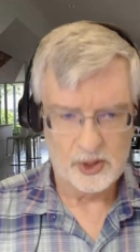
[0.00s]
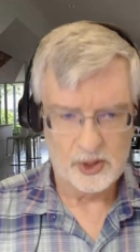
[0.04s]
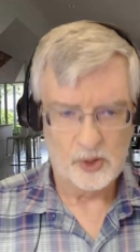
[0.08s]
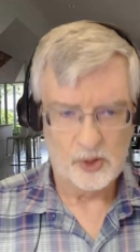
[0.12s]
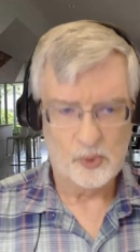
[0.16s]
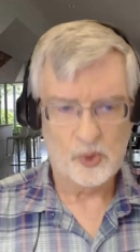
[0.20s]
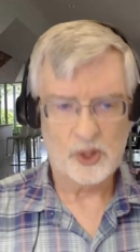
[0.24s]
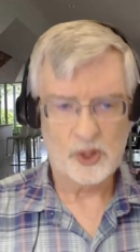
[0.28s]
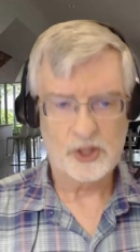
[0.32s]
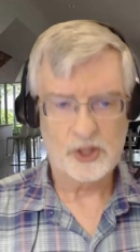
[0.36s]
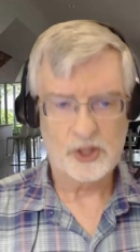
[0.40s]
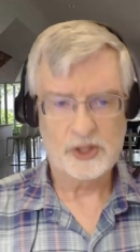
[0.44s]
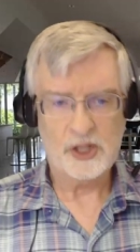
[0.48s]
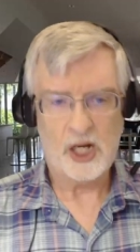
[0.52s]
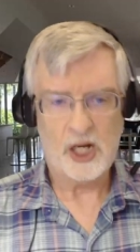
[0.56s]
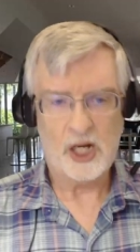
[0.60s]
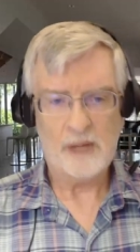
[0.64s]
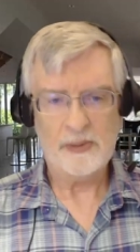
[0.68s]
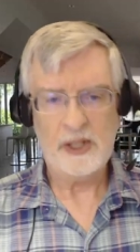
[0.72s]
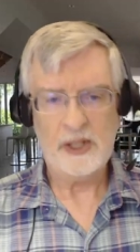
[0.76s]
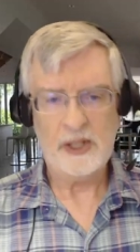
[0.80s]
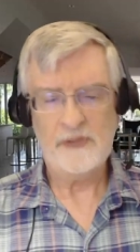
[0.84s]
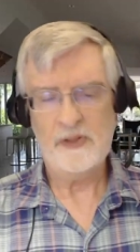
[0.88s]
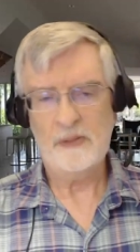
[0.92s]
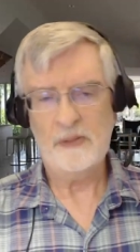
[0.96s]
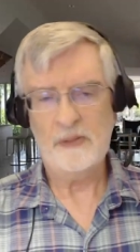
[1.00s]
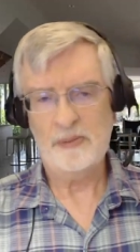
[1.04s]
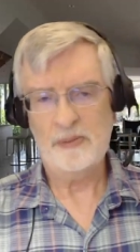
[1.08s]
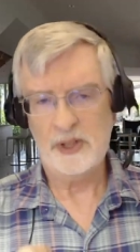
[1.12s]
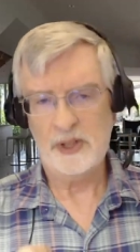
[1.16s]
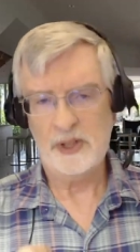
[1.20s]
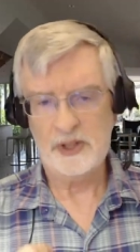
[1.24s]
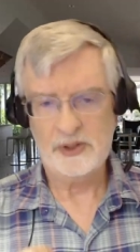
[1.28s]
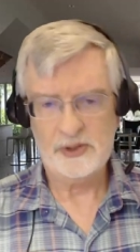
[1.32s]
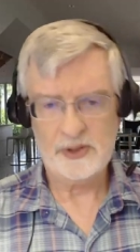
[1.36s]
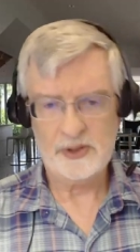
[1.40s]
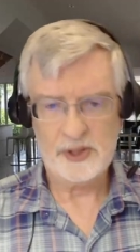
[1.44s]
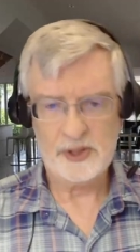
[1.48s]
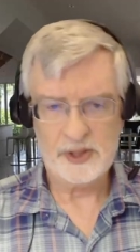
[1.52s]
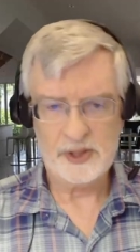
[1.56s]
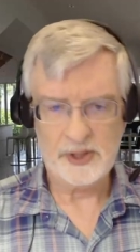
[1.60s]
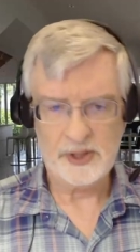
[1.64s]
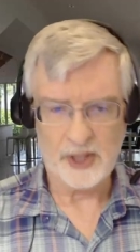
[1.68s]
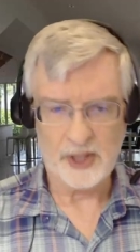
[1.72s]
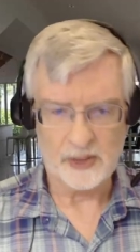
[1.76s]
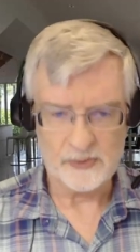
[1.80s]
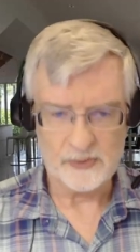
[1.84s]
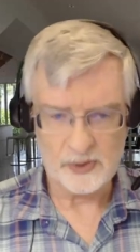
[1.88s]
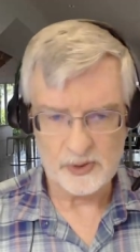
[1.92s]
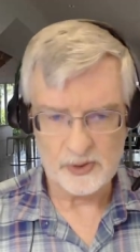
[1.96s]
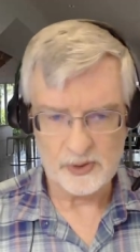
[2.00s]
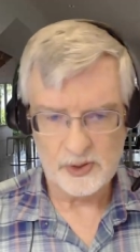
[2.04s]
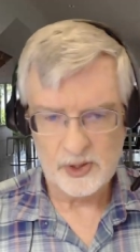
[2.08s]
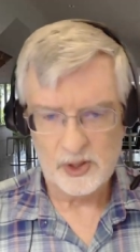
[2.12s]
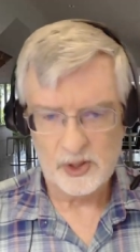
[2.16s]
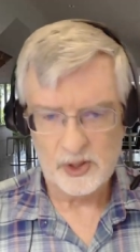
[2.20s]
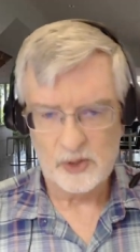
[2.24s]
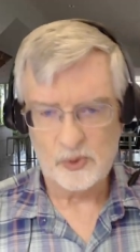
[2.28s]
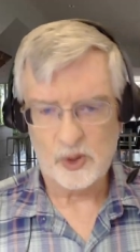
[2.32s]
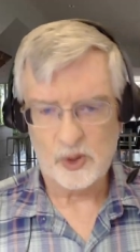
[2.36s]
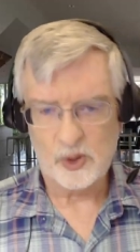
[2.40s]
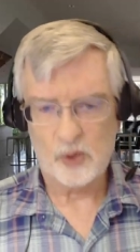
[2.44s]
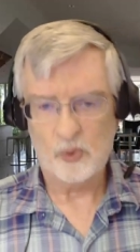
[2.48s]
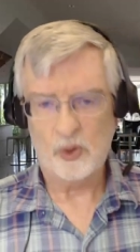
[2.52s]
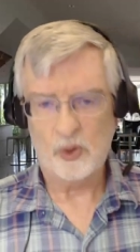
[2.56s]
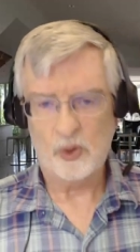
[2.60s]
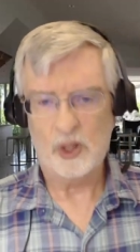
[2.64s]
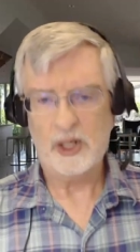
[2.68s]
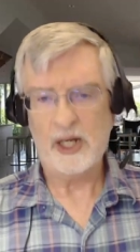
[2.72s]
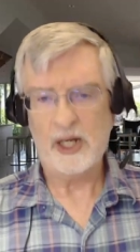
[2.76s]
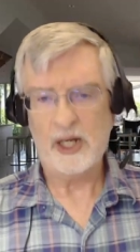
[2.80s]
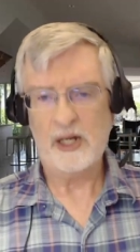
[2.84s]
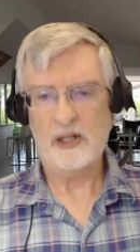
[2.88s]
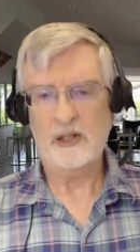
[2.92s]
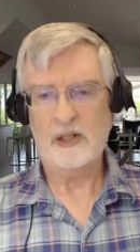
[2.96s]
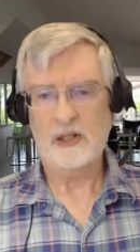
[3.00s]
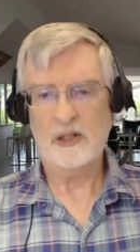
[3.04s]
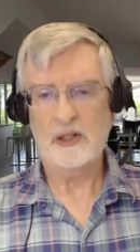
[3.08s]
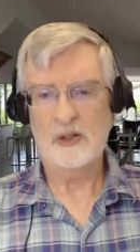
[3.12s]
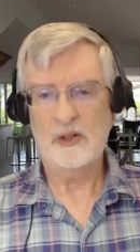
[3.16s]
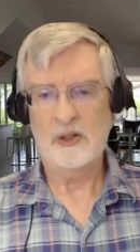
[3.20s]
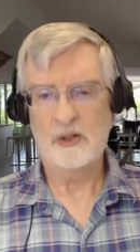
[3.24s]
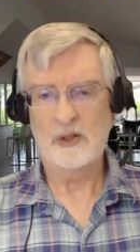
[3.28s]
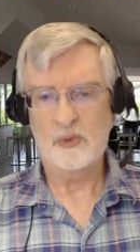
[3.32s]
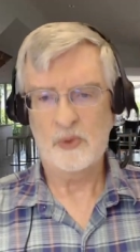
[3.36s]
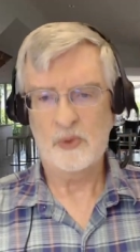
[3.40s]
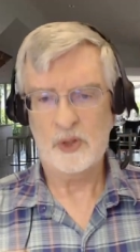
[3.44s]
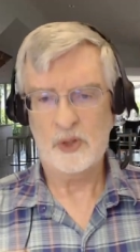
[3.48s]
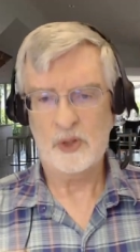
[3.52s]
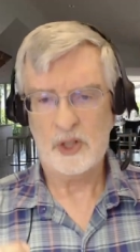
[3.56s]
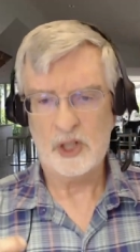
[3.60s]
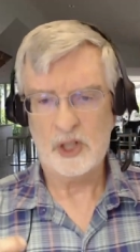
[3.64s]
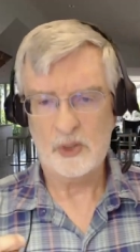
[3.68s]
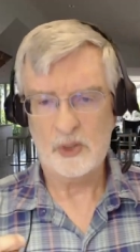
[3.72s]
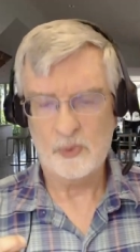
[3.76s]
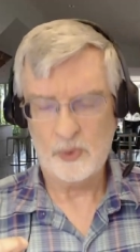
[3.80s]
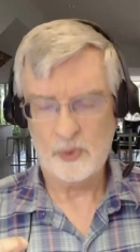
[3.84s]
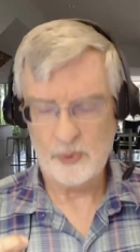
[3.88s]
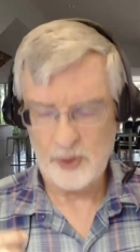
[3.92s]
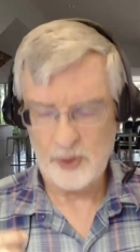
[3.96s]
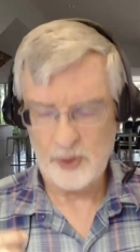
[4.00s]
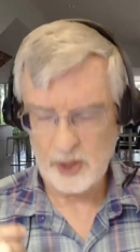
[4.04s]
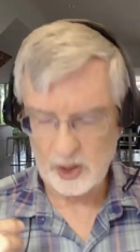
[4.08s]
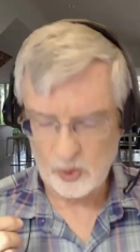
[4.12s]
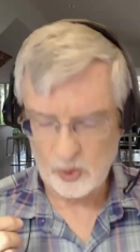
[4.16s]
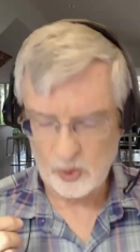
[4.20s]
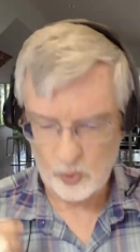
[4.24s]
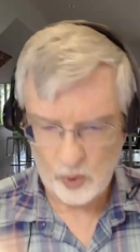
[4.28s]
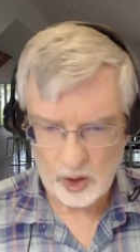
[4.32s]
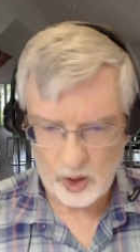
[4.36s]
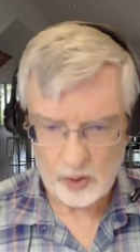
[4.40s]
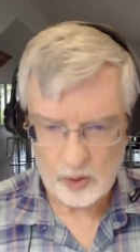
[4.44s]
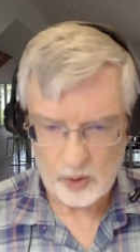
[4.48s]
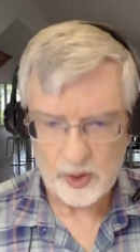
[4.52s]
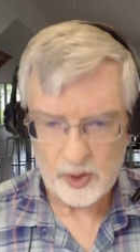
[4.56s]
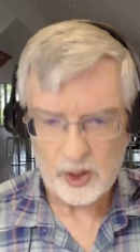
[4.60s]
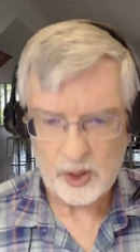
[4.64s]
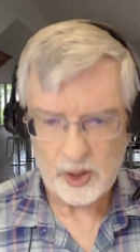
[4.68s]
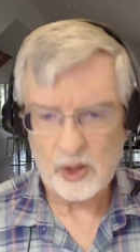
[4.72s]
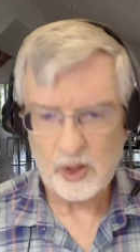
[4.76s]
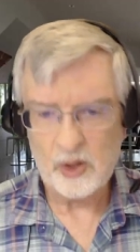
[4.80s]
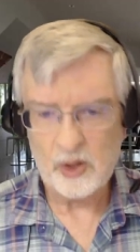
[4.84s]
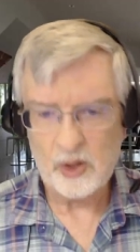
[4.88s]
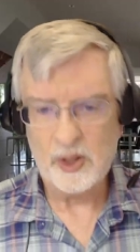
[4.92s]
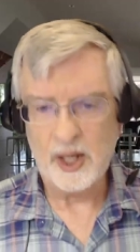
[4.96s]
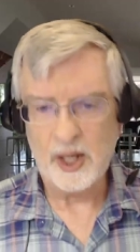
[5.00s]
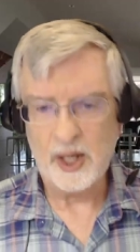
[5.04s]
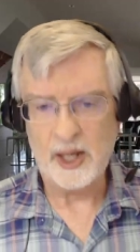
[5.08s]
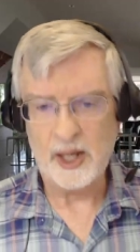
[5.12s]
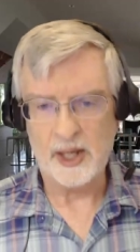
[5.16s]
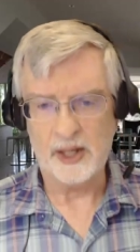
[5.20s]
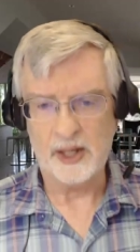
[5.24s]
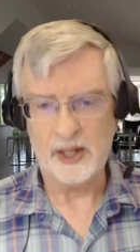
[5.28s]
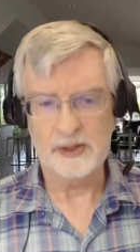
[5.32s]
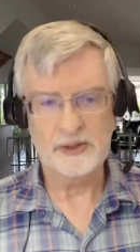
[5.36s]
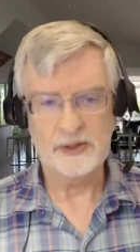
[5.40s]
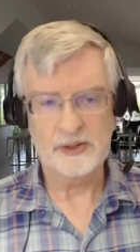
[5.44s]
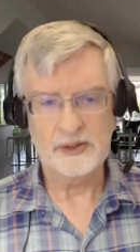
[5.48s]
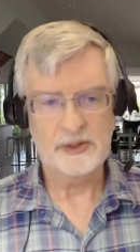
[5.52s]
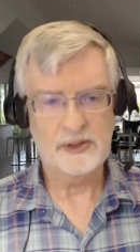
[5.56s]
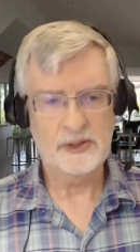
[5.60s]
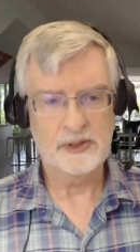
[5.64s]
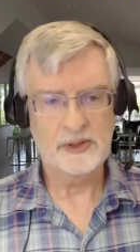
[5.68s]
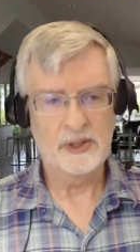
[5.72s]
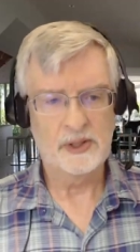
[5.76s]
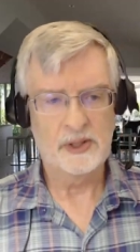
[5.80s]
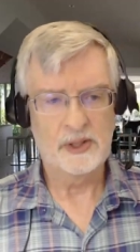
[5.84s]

We're to stop giving place to the devil. We're to work out our own, we are to work with our own hands.